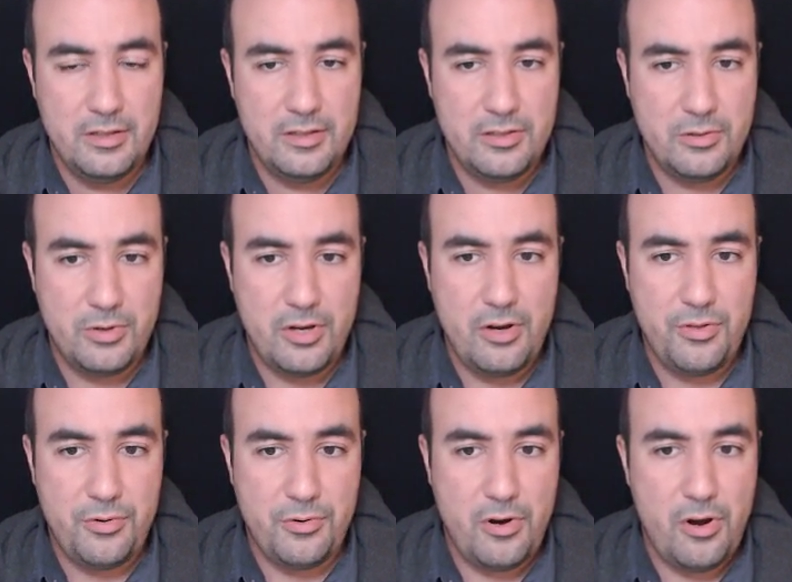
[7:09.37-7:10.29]
So we go
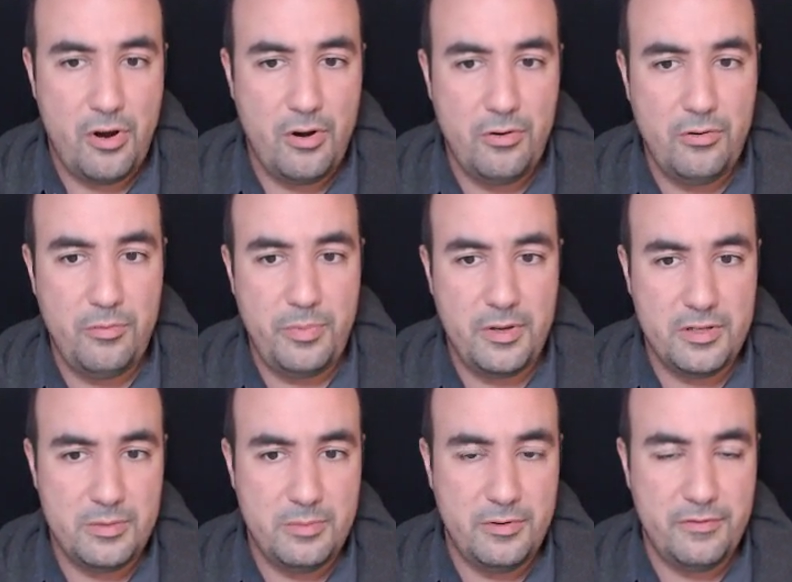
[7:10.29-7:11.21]
through all
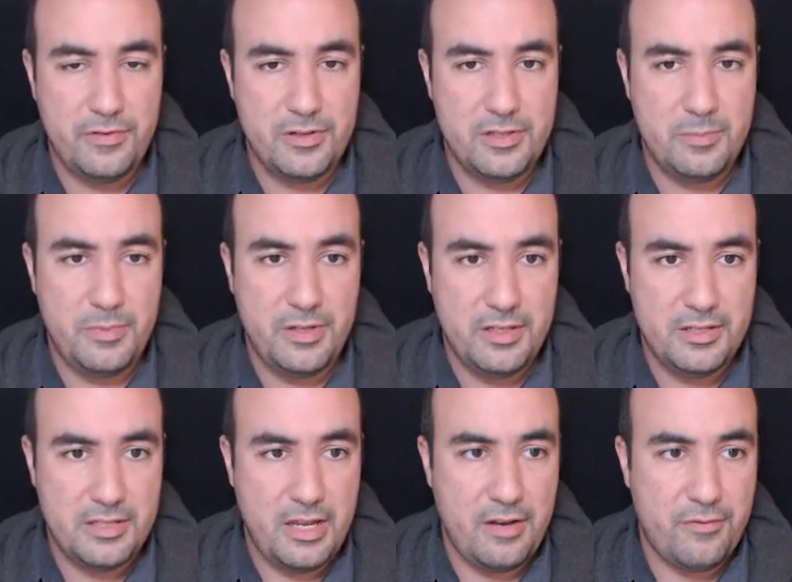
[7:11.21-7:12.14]
possible first
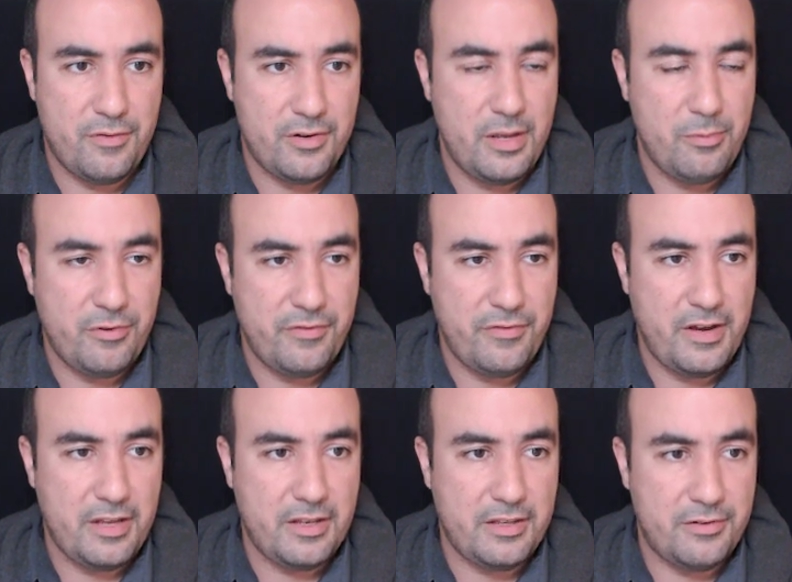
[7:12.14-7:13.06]
splits, and for them we
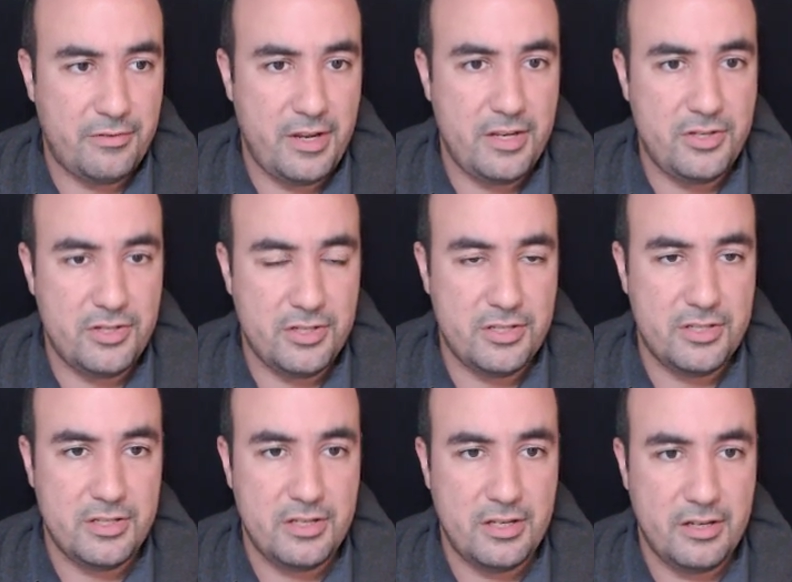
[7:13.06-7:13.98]
find the
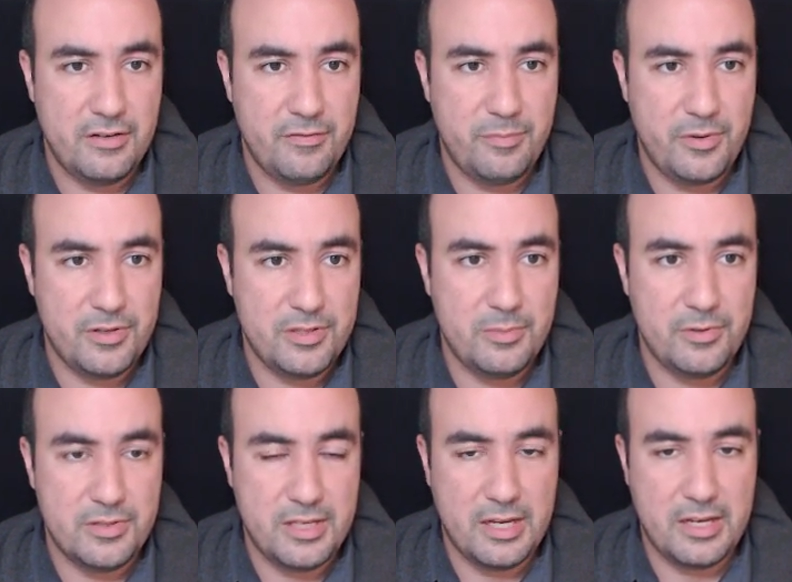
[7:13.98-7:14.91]
ranges of
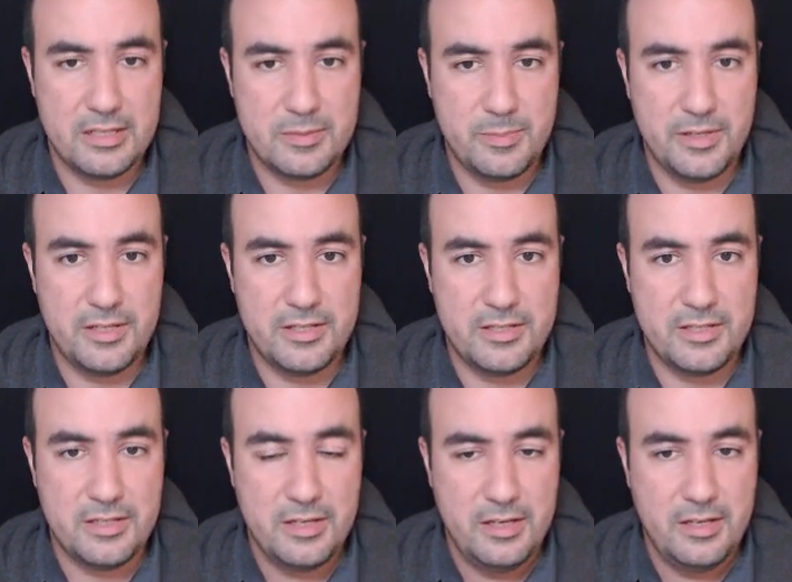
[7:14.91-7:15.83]
possible second
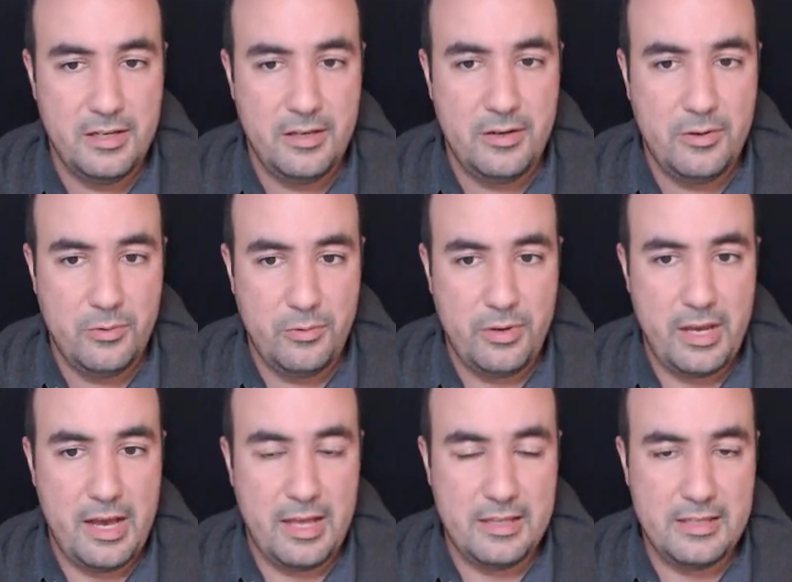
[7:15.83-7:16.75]
splits. We
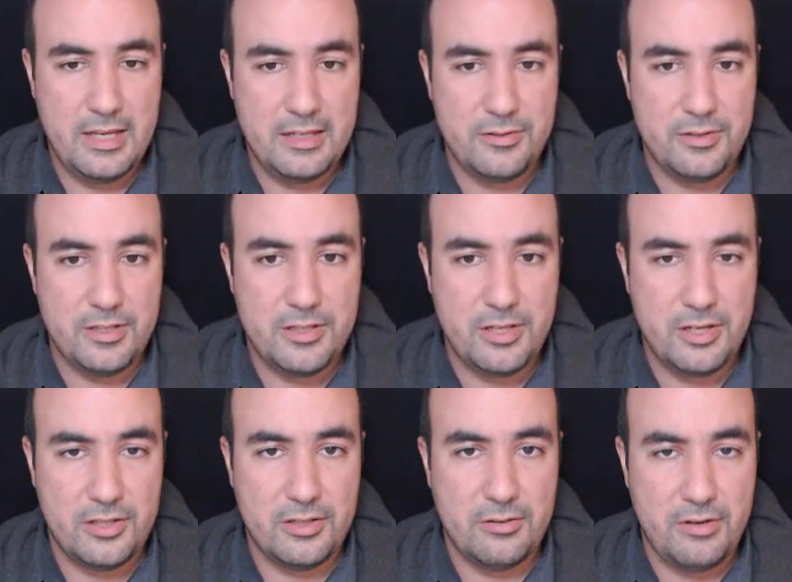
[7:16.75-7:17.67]
add that to the
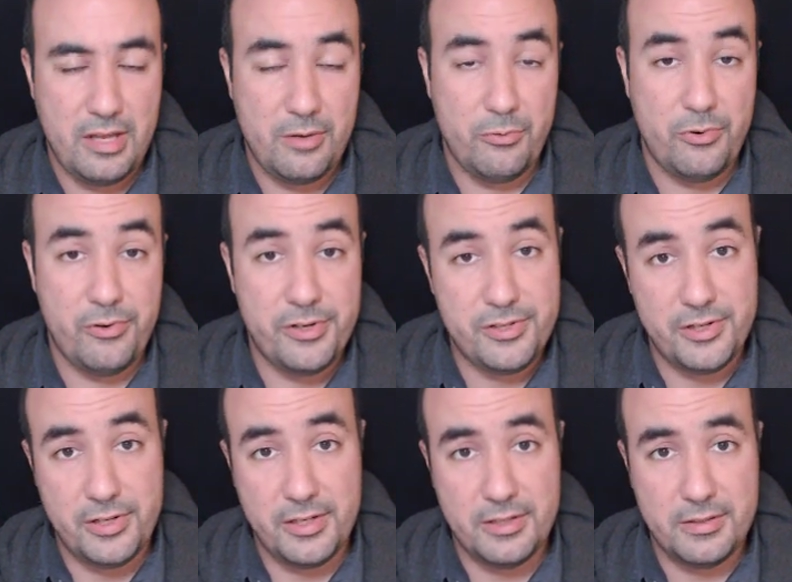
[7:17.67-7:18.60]
total and we
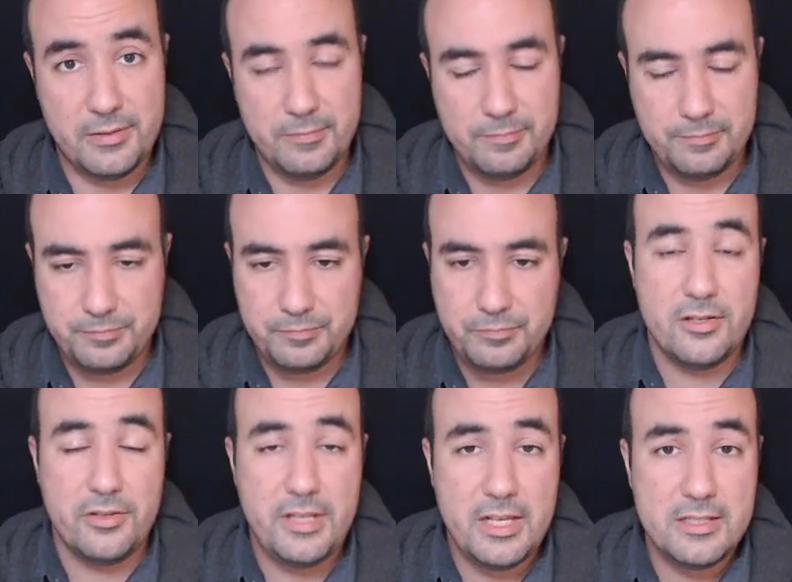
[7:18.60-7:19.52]
return it.
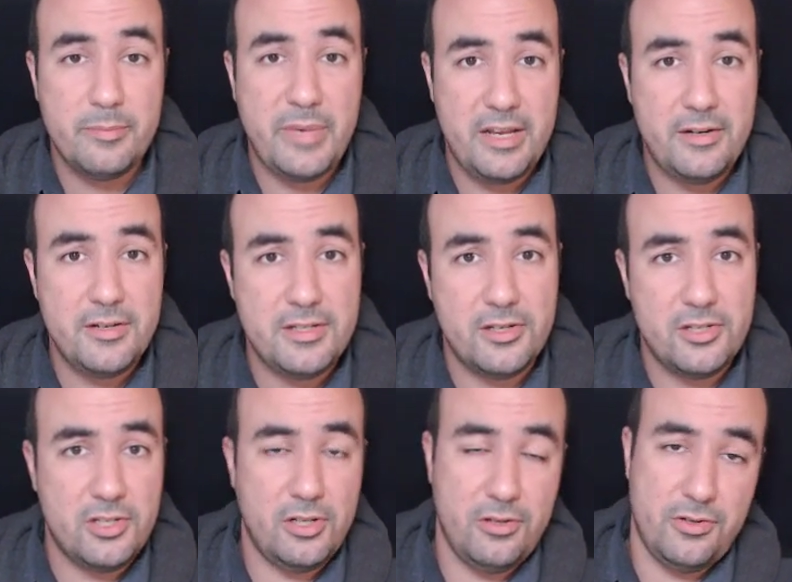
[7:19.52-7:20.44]
So that's the binary
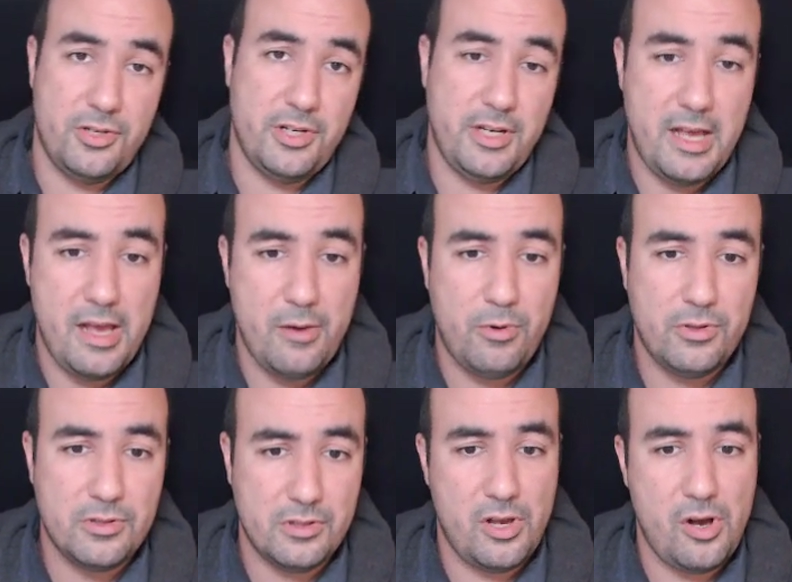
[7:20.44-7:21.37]
search solution. I
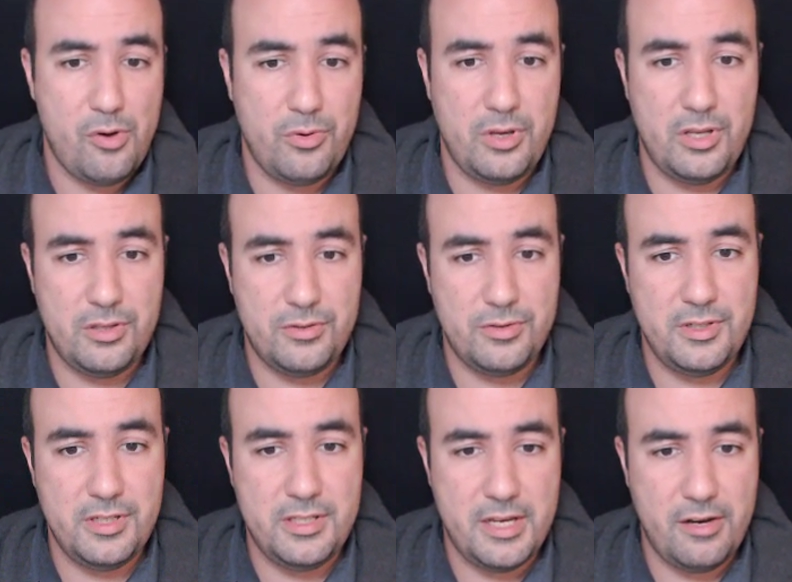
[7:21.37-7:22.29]
won't go into
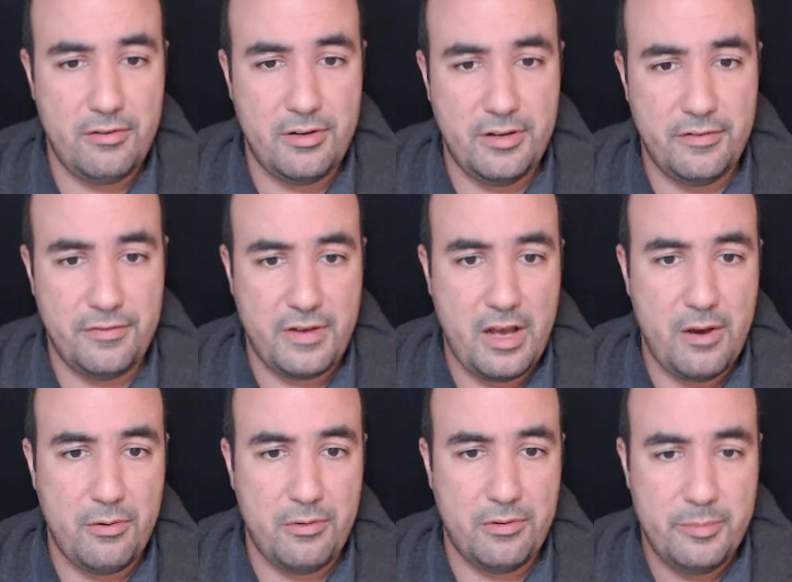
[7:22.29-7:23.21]
detail of
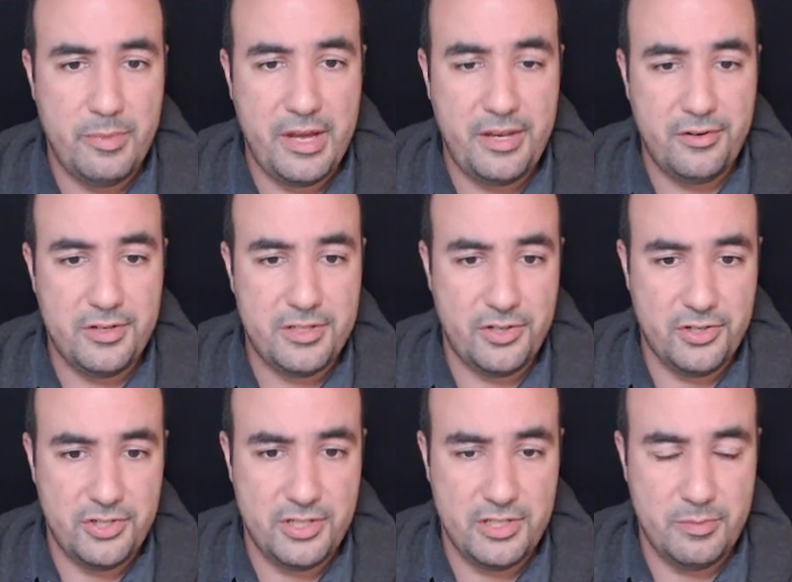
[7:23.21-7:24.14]
how the binary
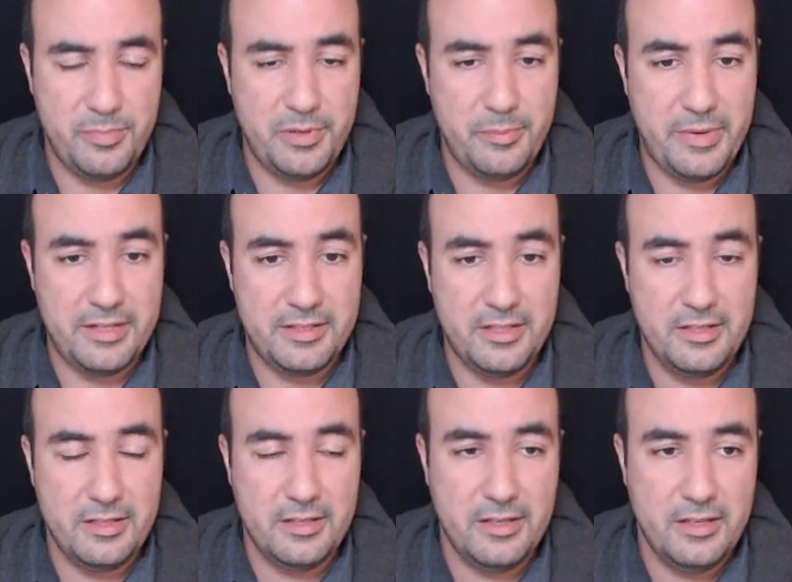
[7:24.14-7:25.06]
search is implemented.